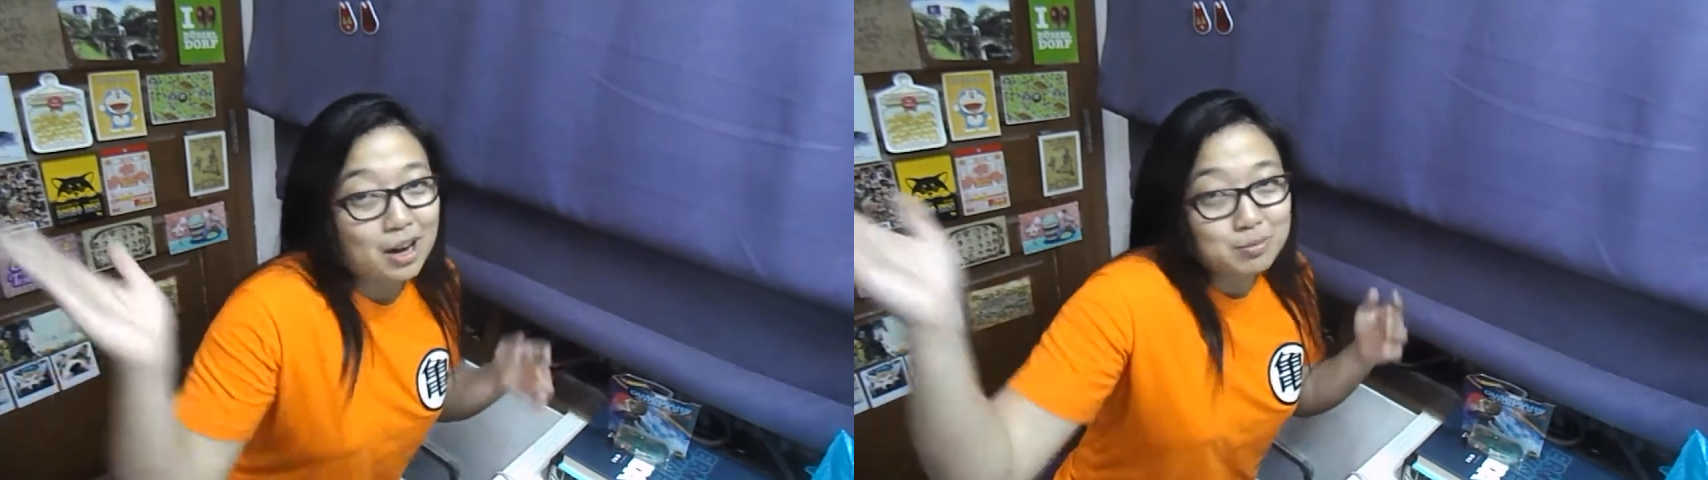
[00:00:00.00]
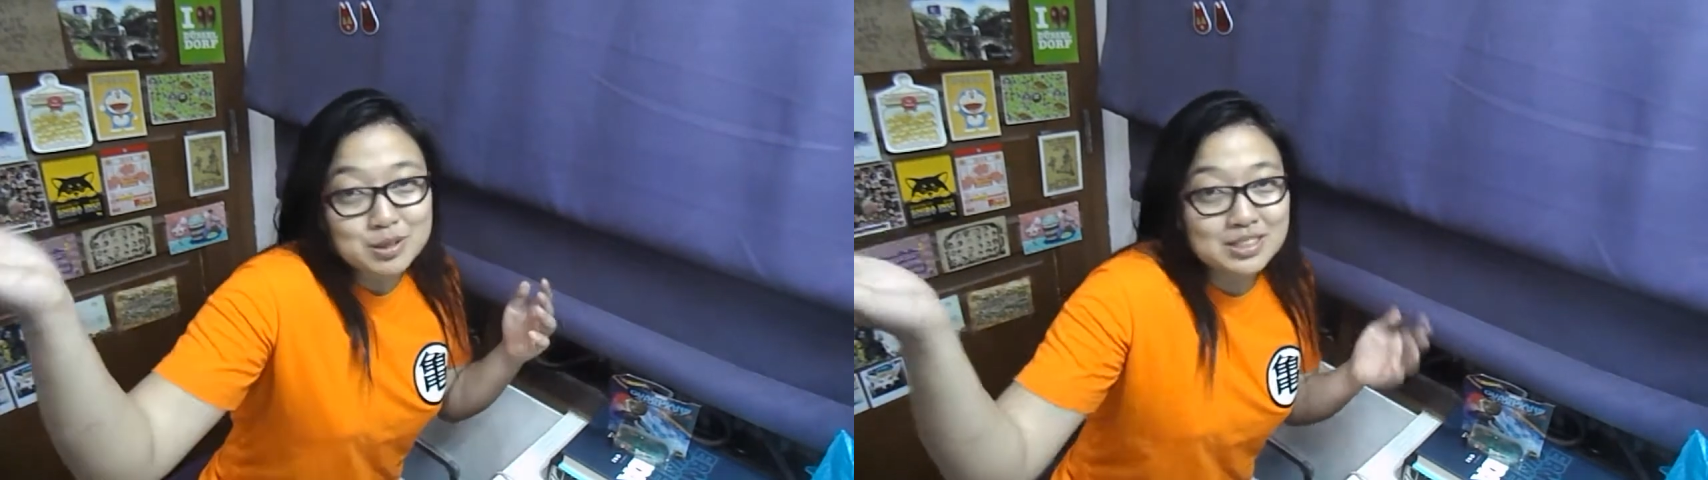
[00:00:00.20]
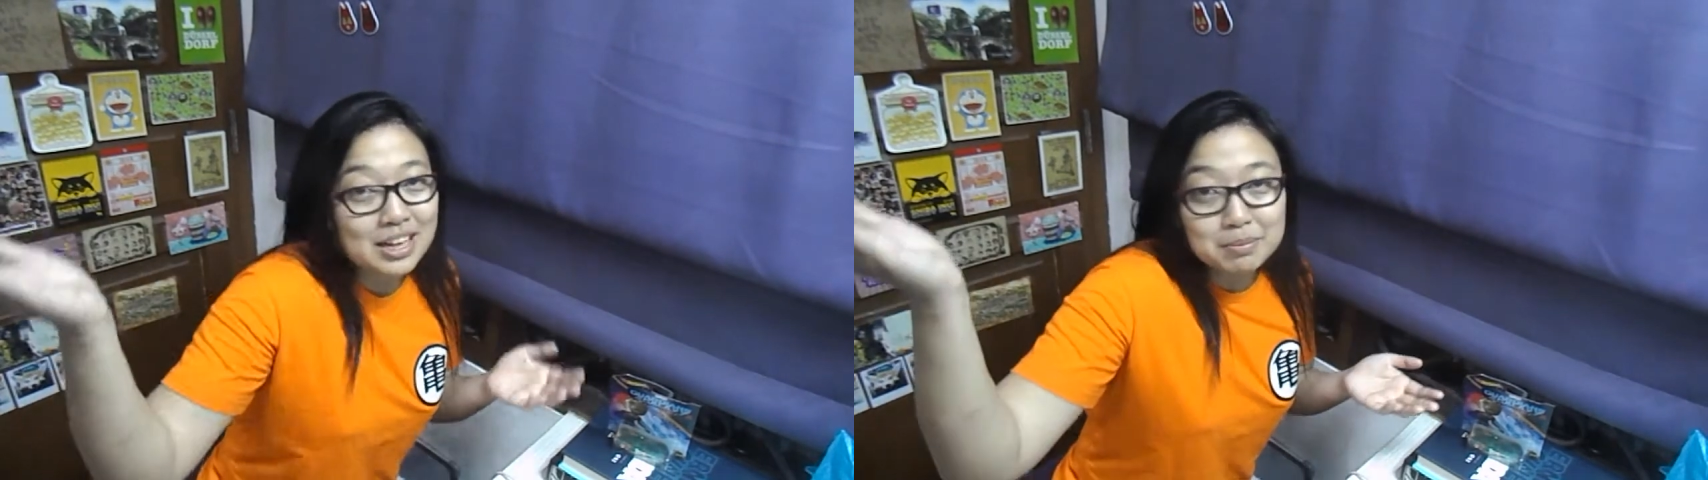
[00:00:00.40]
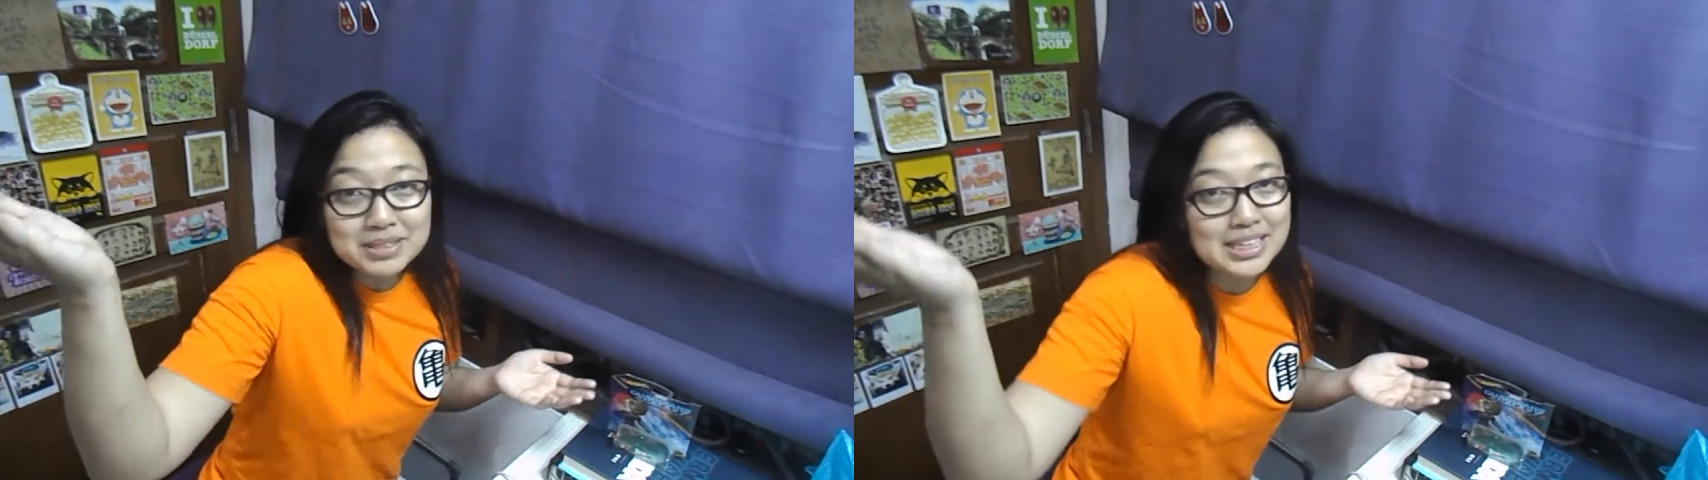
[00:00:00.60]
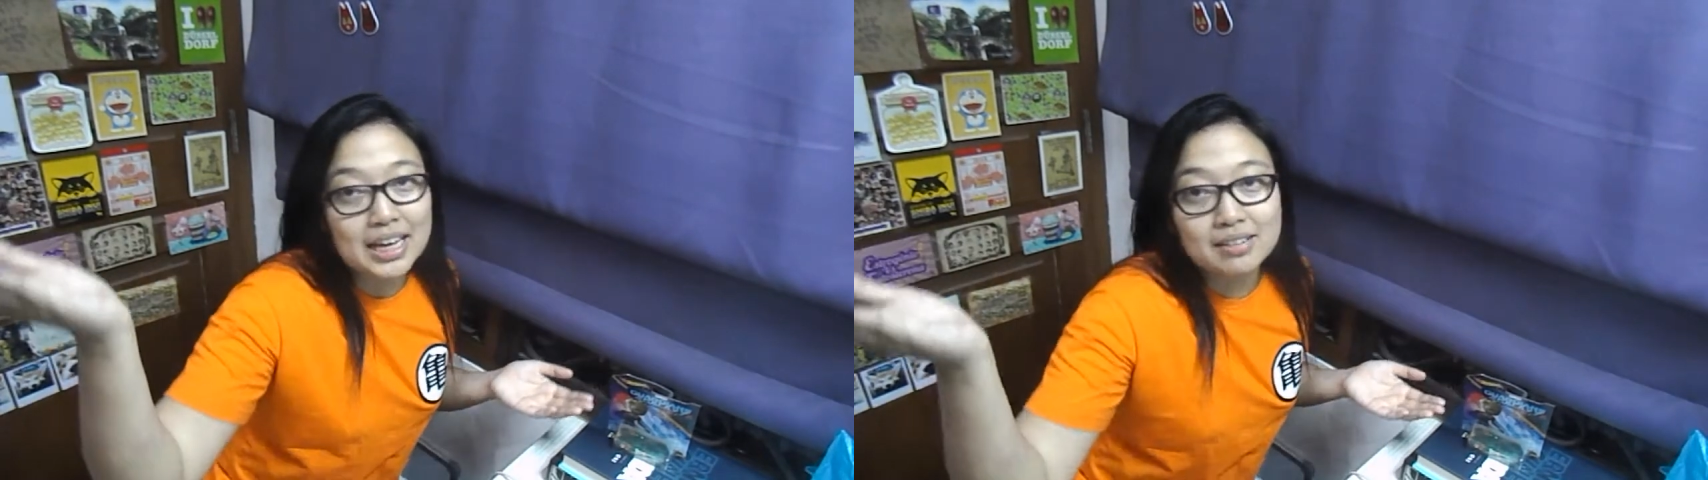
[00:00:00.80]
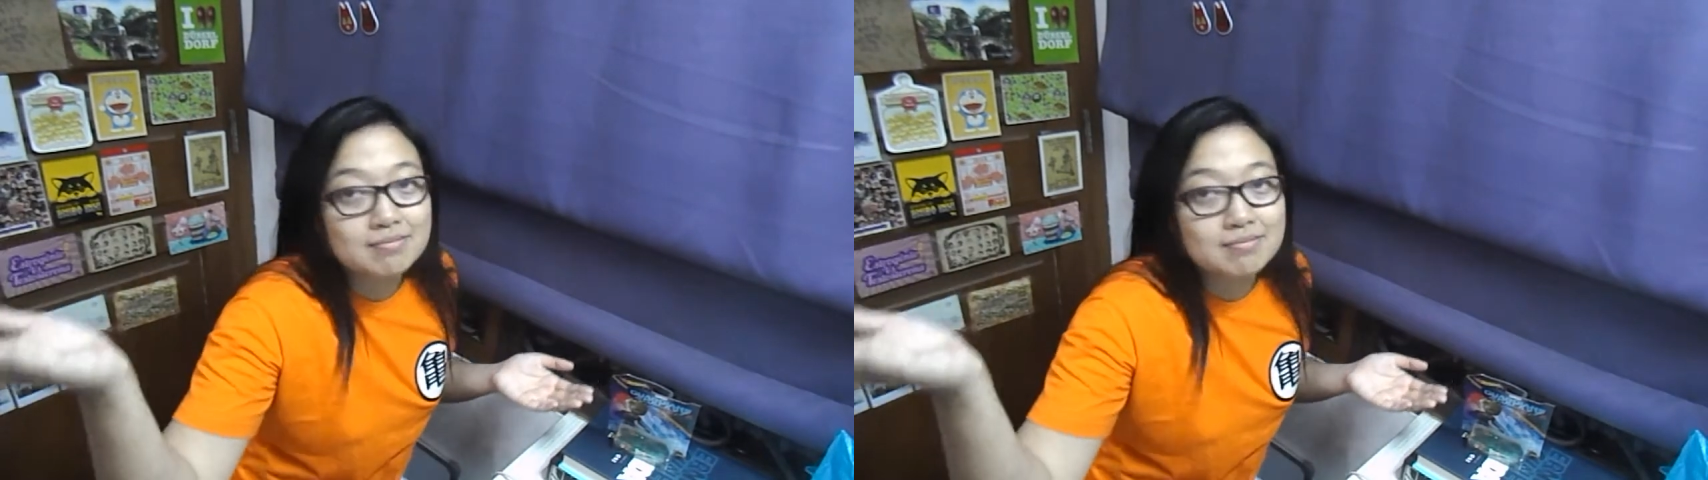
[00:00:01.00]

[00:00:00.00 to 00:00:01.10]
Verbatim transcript: hope you still like my singing.